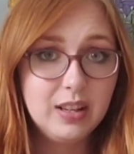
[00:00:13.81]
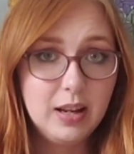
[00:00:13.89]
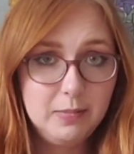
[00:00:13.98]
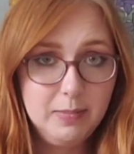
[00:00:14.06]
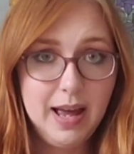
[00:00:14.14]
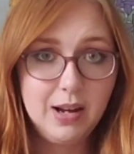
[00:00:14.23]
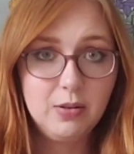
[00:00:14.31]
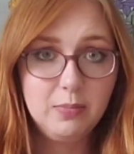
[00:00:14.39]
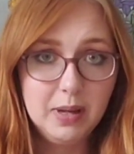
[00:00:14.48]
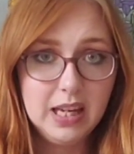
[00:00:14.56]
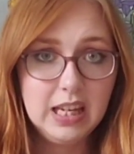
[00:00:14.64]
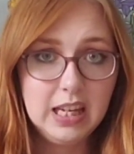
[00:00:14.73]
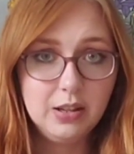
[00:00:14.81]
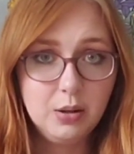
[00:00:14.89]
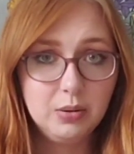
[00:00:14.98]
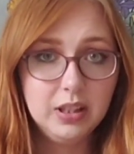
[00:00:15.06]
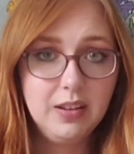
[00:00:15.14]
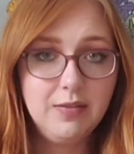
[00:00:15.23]
about making an
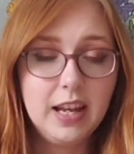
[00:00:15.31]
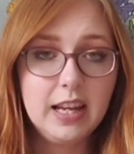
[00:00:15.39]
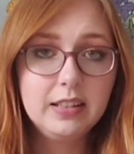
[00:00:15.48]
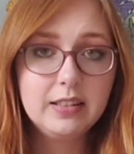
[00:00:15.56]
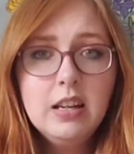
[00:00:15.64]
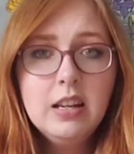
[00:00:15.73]
OnlyFans.